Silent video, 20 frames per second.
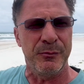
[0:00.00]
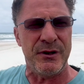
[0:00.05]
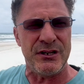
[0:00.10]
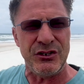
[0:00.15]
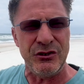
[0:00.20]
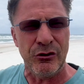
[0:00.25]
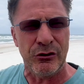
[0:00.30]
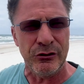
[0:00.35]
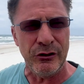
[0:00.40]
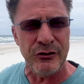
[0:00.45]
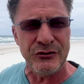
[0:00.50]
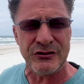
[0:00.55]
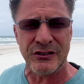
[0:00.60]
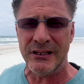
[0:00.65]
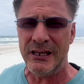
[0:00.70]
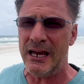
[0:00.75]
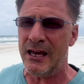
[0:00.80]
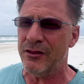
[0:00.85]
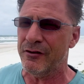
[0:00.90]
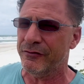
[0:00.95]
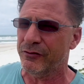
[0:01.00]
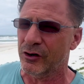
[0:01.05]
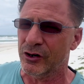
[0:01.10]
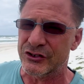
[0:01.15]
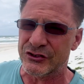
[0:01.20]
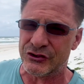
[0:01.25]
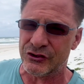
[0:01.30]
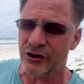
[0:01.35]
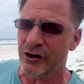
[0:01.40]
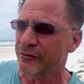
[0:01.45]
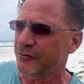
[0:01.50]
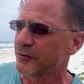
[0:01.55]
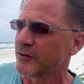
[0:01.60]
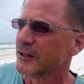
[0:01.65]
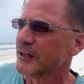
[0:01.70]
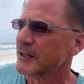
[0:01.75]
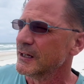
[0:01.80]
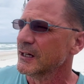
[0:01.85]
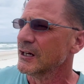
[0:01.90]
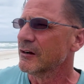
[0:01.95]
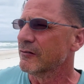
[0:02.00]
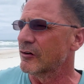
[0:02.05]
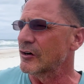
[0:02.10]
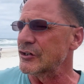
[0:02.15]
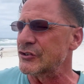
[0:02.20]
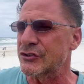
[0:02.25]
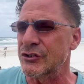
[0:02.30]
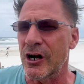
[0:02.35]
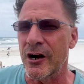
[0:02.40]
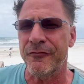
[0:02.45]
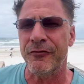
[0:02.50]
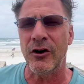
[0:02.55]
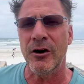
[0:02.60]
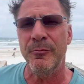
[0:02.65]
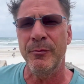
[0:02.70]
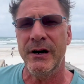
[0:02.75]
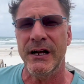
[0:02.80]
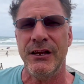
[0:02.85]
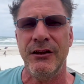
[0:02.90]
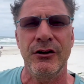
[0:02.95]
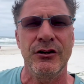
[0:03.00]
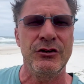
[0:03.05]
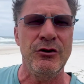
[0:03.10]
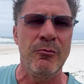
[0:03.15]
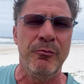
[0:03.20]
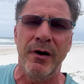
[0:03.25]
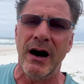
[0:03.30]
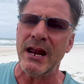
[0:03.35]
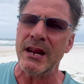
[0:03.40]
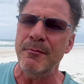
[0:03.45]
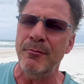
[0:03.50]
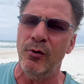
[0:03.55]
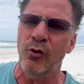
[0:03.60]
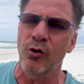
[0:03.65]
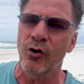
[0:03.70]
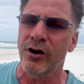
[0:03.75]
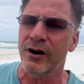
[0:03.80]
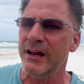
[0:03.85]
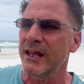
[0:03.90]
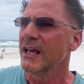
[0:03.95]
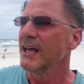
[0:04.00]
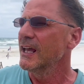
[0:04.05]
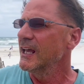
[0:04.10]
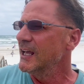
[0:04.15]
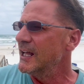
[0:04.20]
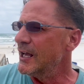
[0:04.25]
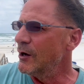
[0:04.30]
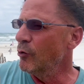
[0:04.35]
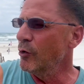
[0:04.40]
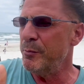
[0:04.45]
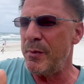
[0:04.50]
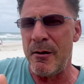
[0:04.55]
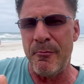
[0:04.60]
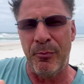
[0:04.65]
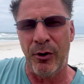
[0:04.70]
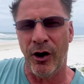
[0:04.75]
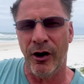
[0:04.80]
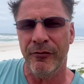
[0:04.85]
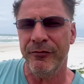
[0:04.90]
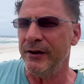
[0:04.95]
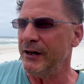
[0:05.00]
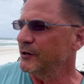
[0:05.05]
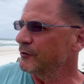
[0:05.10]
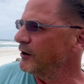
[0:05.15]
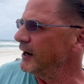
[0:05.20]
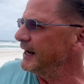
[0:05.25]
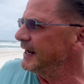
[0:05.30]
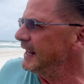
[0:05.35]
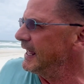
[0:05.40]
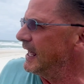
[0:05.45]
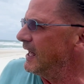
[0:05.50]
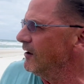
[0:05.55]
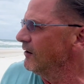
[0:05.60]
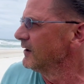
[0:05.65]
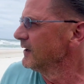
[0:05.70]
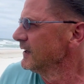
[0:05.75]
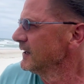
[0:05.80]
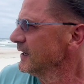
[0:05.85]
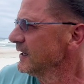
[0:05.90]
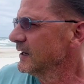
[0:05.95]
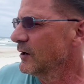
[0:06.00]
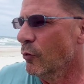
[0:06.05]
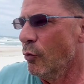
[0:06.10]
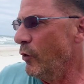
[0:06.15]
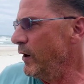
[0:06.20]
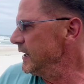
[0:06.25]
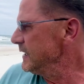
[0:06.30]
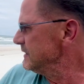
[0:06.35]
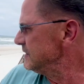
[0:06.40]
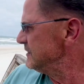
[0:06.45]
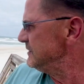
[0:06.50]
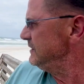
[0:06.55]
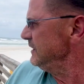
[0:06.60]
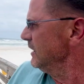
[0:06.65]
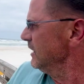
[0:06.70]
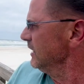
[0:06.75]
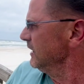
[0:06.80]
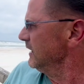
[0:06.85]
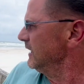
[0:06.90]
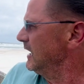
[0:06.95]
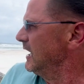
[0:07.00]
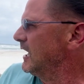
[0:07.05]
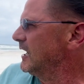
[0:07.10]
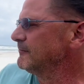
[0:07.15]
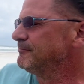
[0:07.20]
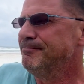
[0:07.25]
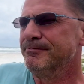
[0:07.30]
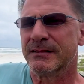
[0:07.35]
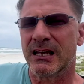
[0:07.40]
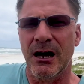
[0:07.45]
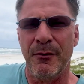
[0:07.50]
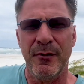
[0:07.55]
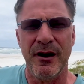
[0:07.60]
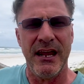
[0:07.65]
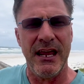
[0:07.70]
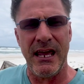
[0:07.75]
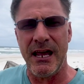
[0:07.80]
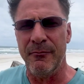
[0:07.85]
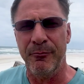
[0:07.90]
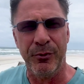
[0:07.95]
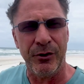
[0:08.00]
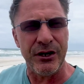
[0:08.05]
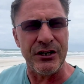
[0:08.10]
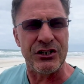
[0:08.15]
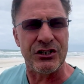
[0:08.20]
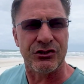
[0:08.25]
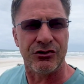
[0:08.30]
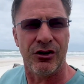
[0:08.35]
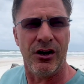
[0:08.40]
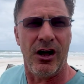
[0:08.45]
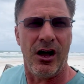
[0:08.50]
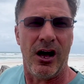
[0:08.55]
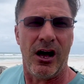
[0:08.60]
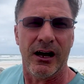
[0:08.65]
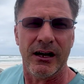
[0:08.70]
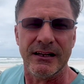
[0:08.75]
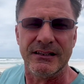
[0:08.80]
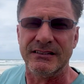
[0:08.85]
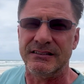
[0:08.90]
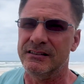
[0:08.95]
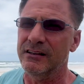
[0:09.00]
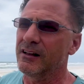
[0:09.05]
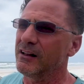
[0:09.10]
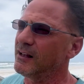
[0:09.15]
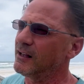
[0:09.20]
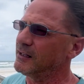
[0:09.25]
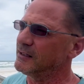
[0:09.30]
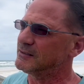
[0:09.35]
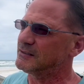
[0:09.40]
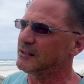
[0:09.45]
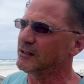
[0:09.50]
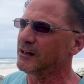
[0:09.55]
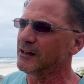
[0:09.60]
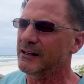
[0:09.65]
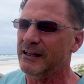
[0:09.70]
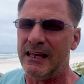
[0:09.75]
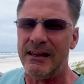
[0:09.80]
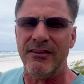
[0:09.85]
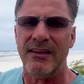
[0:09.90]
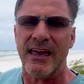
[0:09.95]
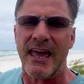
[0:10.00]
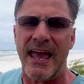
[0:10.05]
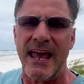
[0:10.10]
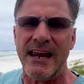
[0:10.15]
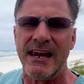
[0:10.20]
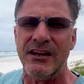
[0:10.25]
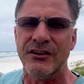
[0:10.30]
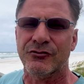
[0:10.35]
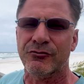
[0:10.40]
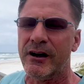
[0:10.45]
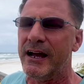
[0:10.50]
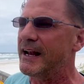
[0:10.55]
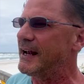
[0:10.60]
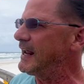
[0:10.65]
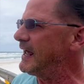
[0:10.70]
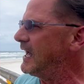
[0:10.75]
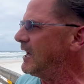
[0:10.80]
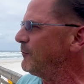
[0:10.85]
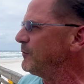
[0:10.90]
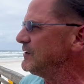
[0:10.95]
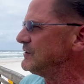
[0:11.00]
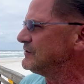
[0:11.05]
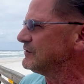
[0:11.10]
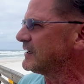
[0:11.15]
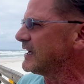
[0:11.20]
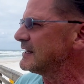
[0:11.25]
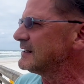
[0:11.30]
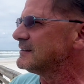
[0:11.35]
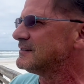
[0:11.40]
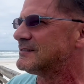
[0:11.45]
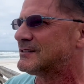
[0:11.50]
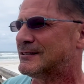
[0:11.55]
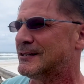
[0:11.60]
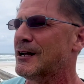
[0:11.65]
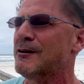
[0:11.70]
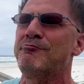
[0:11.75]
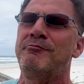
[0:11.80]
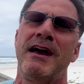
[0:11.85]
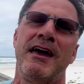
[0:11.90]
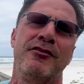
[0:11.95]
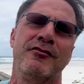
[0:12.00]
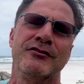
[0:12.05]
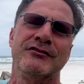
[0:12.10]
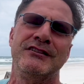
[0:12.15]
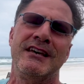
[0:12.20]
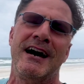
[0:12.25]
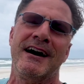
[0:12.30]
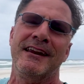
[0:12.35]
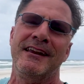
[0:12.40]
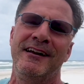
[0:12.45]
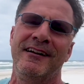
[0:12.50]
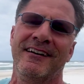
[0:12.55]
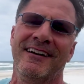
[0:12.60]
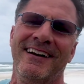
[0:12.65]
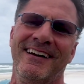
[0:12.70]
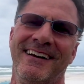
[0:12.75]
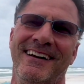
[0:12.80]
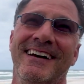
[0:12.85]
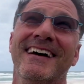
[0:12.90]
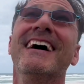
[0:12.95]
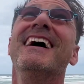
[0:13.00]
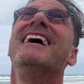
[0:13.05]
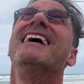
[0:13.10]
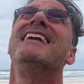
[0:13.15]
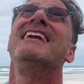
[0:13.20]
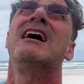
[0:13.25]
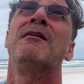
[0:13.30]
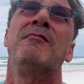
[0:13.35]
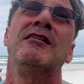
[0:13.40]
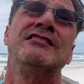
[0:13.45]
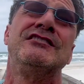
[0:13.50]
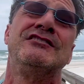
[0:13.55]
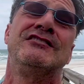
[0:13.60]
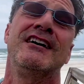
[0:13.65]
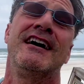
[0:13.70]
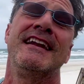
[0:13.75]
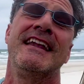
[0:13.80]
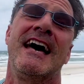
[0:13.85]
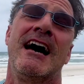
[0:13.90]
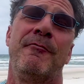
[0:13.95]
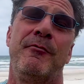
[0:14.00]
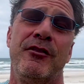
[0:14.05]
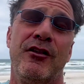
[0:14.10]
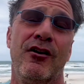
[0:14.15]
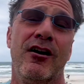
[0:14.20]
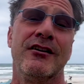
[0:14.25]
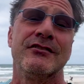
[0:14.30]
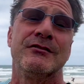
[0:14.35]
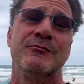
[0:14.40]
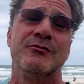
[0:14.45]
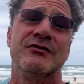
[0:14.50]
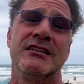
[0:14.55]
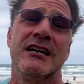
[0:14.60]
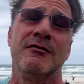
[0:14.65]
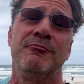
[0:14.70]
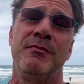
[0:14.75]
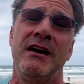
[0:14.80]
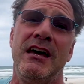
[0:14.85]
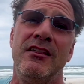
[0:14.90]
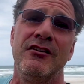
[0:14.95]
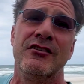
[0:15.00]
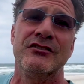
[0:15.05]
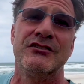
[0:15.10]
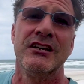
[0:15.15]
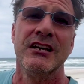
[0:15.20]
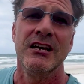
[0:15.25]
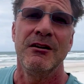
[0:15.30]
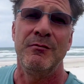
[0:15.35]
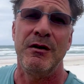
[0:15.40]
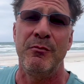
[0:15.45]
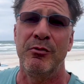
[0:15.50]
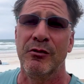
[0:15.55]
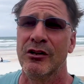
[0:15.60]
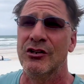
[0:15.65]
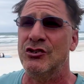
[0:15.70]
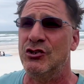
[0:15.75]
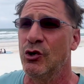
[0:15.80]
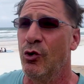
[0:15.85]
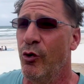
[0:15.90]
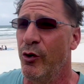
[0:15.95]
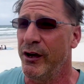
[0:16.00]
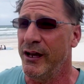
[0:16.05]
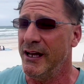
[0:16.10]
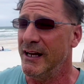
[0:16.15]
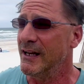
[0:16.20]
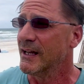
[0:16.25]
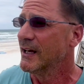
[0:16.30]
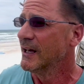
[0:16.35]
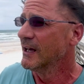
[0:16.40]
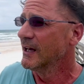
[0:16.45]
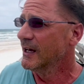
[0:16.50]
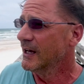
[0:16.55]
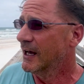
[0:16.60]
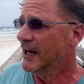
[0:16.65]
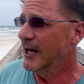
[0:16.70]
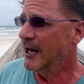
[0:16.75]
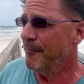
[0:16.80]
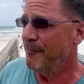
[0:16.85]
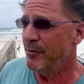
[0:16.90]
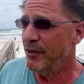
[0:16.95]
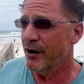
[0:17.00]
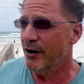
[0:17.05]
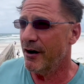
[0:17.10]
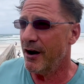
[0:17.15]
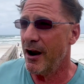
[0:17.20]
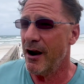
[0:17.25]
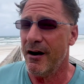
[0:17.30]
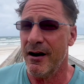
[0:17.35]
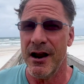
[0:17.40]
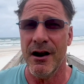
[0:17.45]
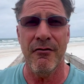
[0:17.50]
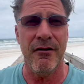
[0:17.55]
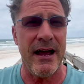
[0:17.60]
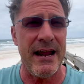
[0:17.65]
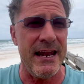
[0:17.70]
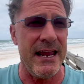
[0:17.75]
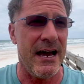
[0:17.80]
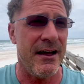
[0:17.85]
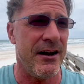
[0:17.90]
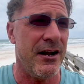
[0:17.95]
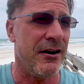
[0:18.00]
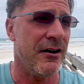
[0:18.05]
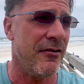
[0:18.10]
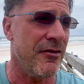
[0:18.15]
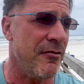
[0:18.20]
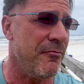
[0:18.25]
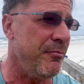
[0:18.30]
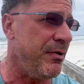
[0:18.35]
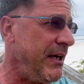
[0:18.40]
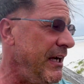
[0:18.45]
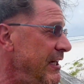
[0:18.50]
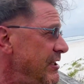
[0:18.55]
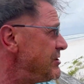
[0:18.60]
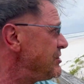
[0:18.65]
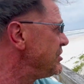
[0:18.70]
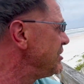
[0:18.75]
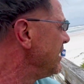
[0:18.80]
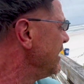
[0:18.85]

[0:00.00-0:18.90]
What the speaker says: bit too close together for a surfer, but you do bodyboard, it would be perfect right now. The wind is still coming in pretty strong. It's still in the 80s right now. We still got sunbathers out here. Not much sun out, but there are some sunbathers. People enjoying their area right down here on the beach.